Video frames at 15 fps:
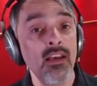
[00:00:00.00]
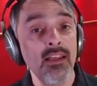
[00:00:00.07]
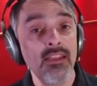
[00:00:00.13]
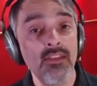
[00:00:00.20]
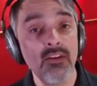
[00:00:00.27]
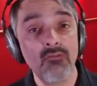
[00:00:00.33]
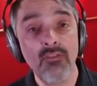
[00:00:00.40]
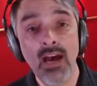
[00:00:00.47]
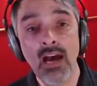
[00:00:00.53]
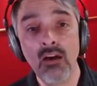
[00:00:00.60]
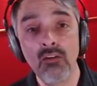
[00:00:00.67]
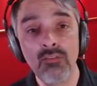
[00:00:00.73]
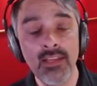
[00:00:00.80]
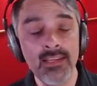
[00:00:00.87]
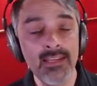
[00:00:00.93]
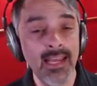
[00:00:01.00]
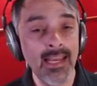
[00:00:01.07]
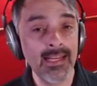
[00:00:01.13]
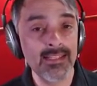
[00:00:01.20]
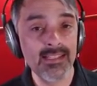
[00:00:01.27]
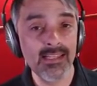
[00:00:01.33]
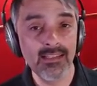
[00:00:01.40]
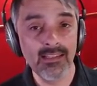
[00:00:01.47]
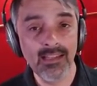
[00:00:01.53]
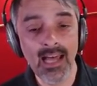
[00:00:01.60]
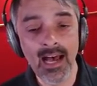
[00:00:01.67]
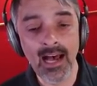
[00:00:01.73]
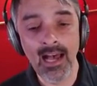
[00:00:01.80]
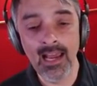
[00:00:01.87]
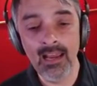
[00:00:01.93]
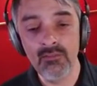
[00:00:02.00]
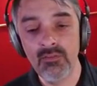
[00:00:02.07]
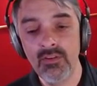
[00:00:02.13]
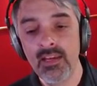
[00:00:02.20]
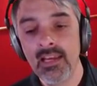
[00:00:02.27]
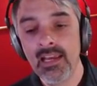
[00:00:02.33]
the Valve Index live.